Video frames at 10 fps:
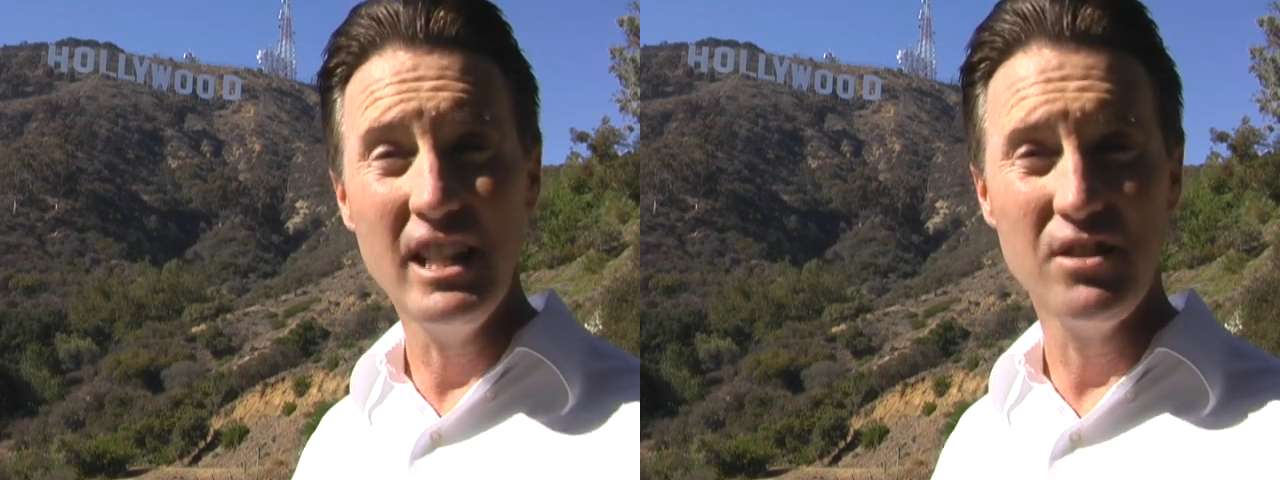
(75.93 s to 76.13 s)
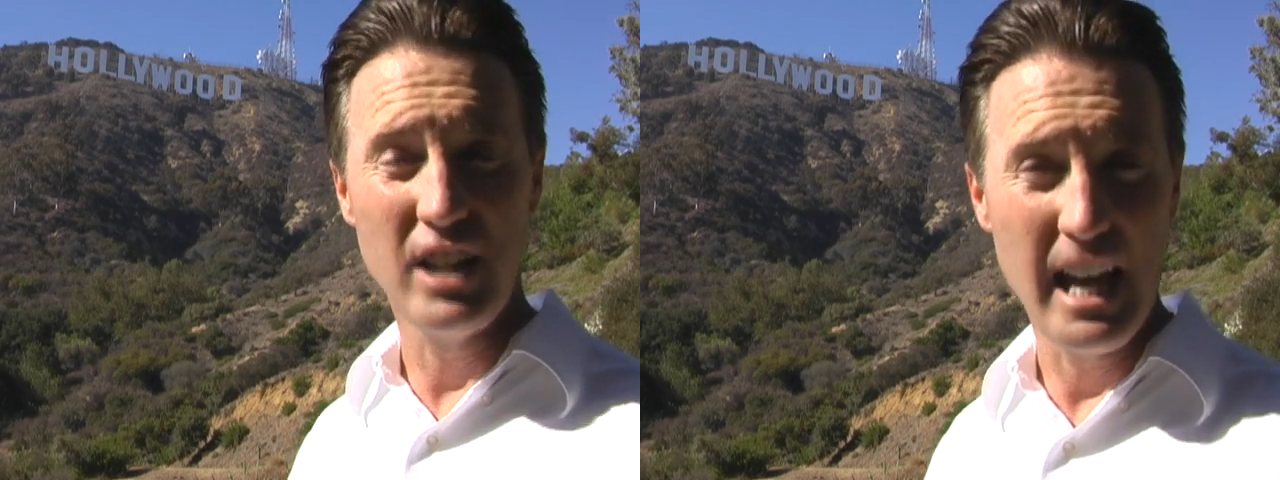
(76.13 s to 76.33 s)

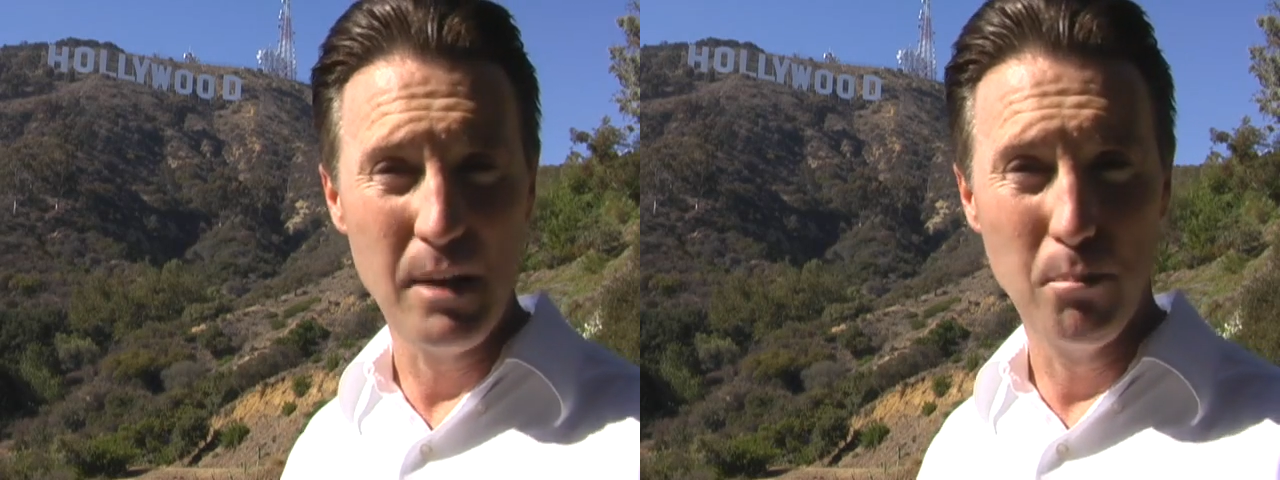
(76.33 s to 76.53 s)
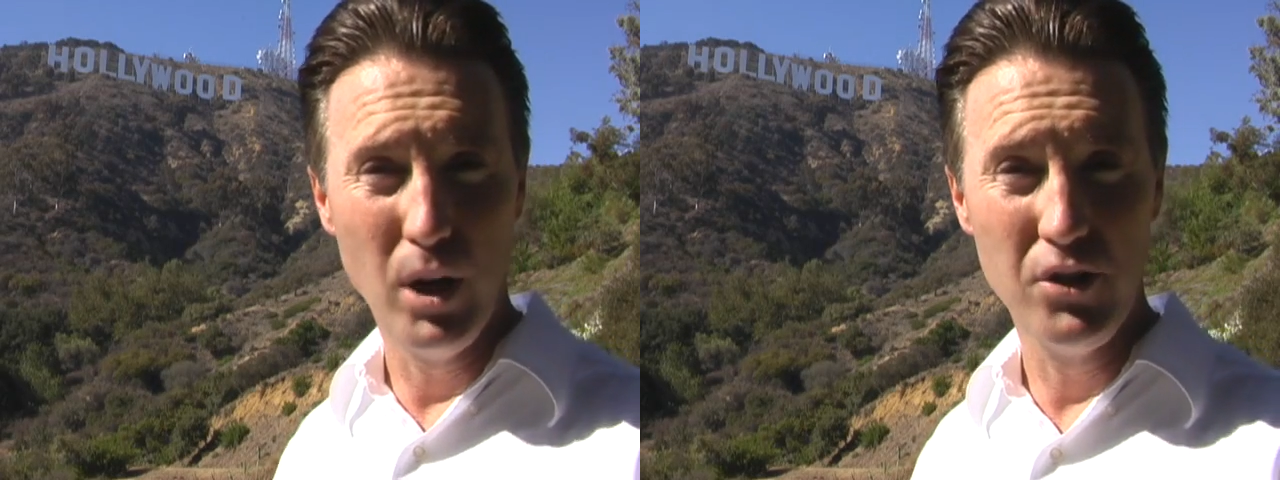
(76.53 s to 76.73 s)
least
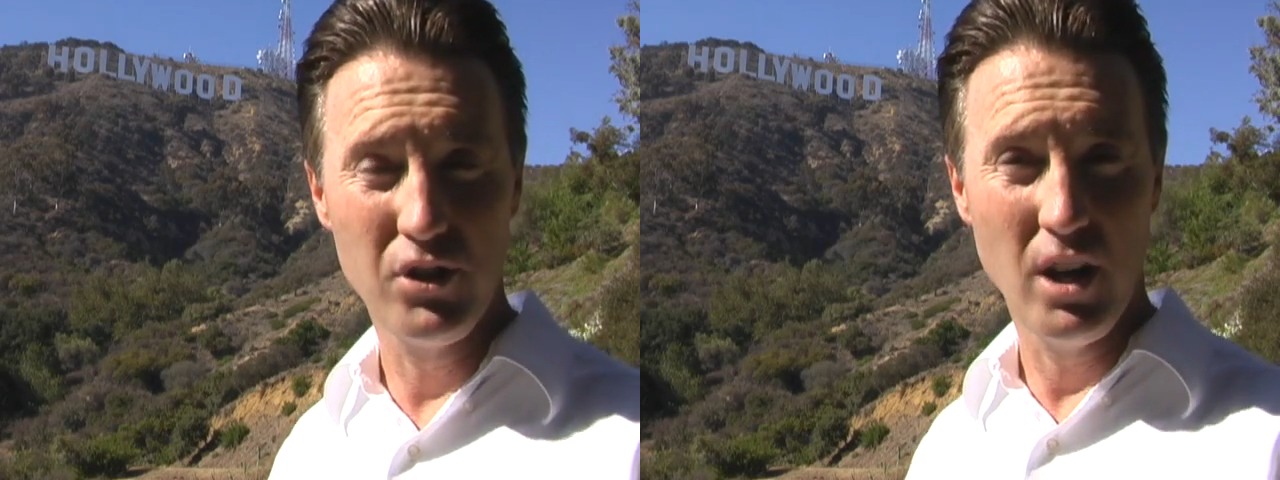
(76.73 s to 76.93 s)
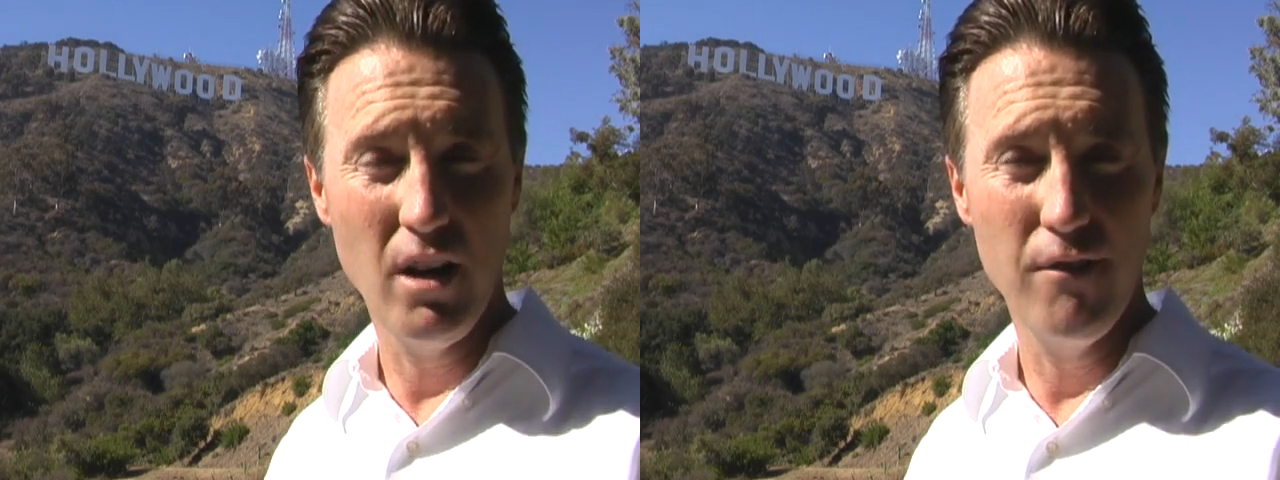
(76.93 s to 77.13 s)
8
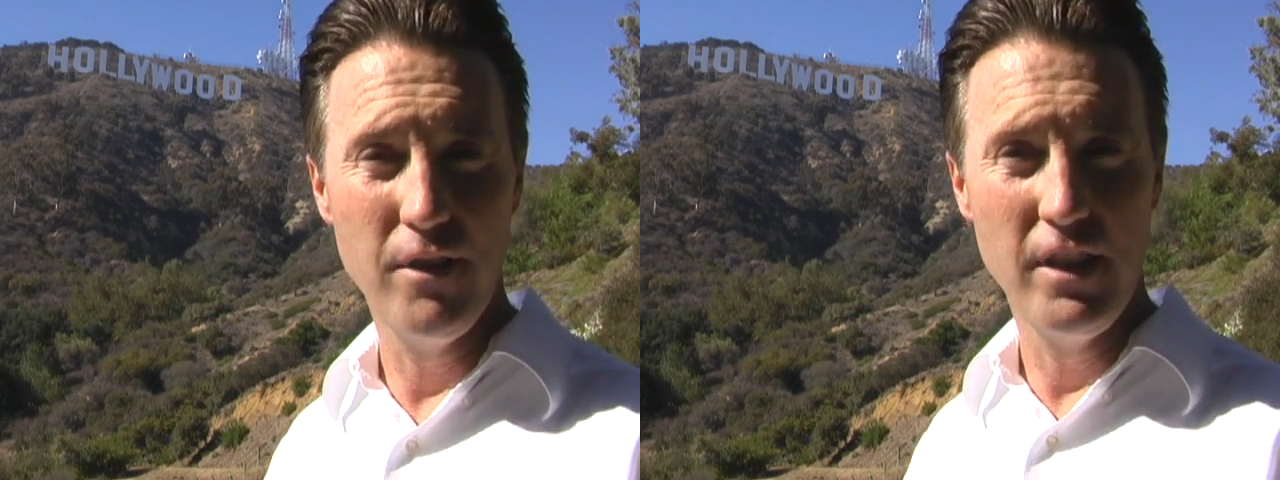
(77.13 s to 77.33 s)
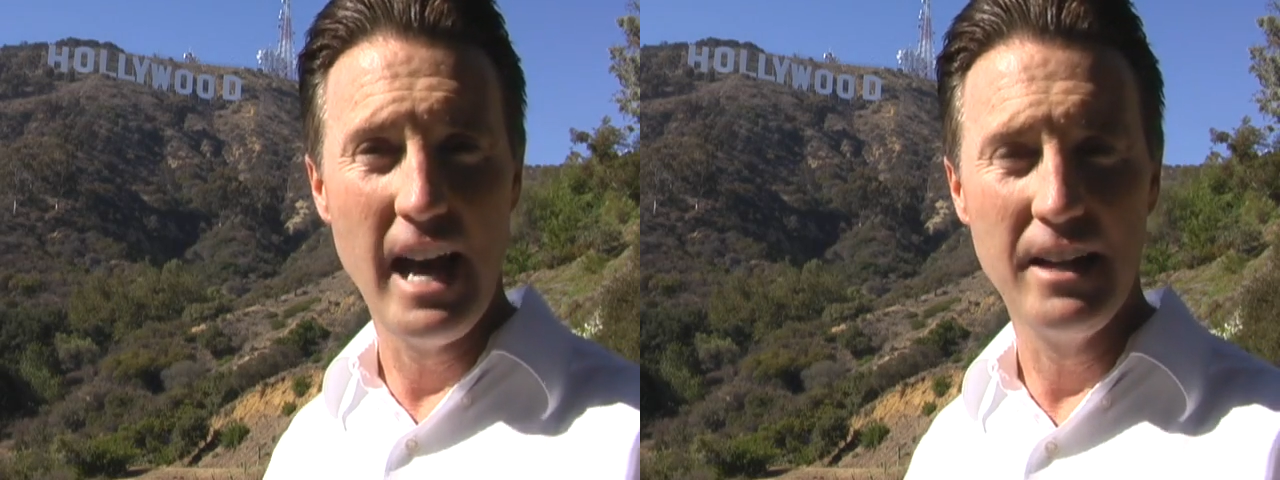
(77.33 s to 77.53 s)
months of
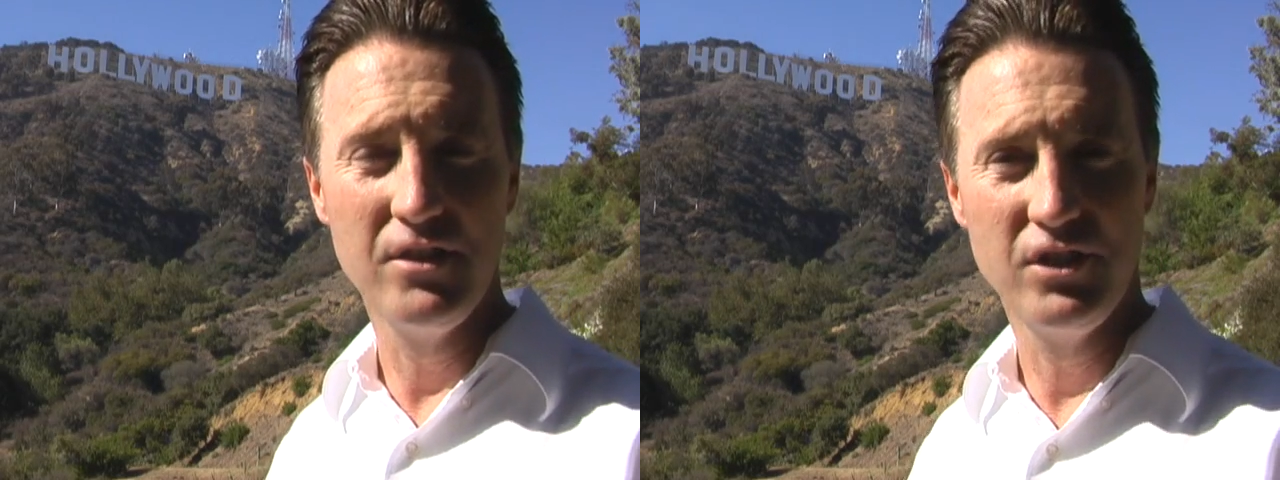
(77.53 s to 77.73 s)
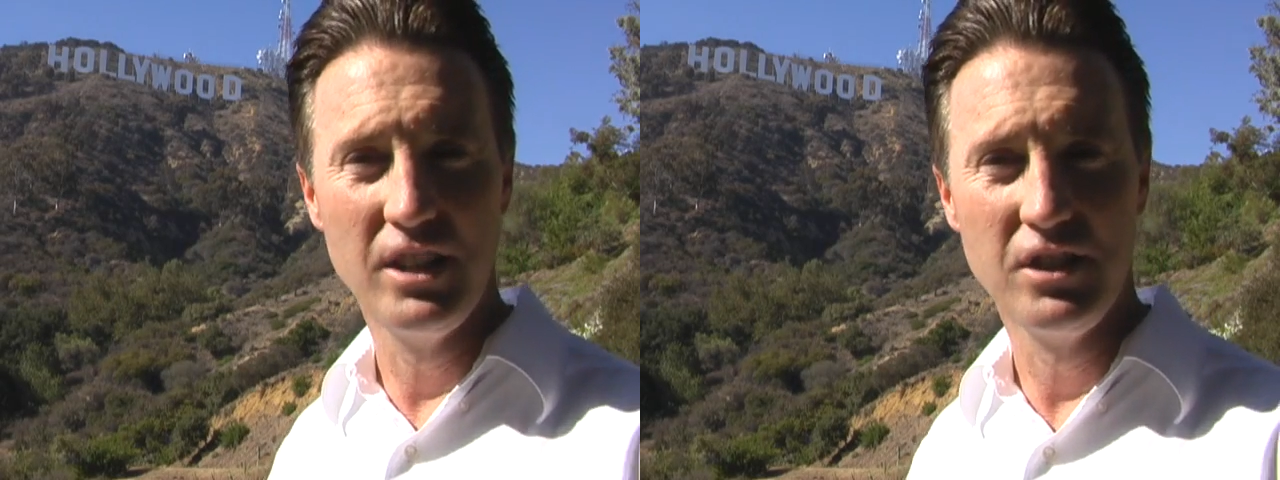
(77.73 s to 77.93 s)
that
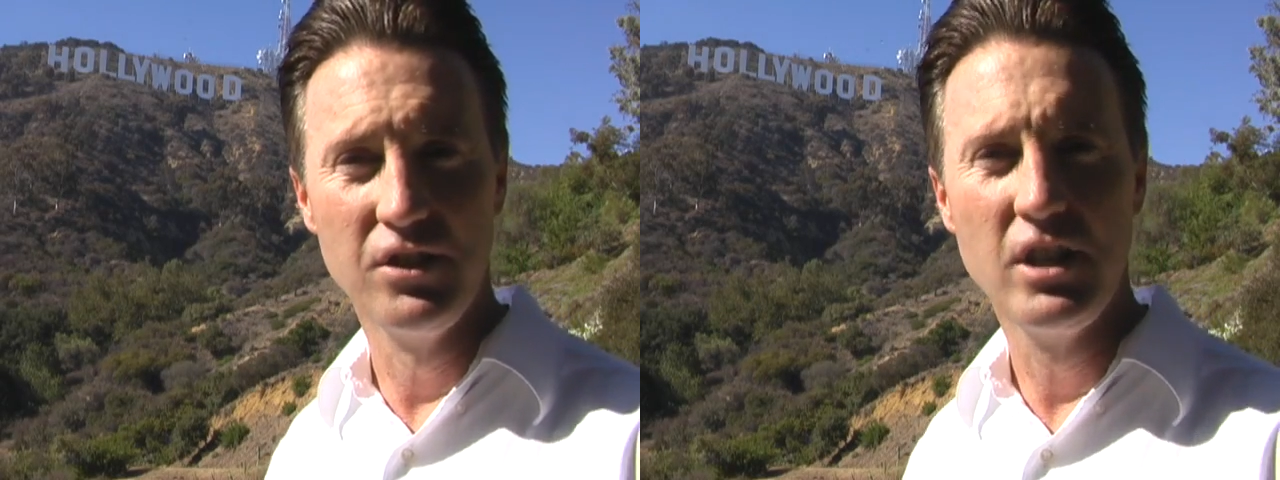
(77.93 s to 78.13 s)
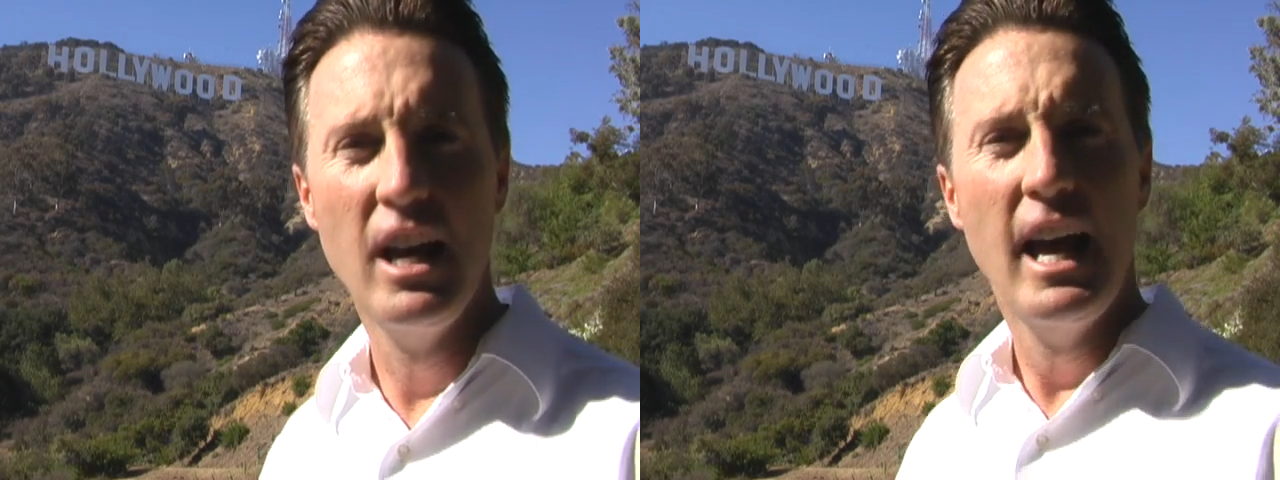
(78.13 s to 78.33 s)
sentence.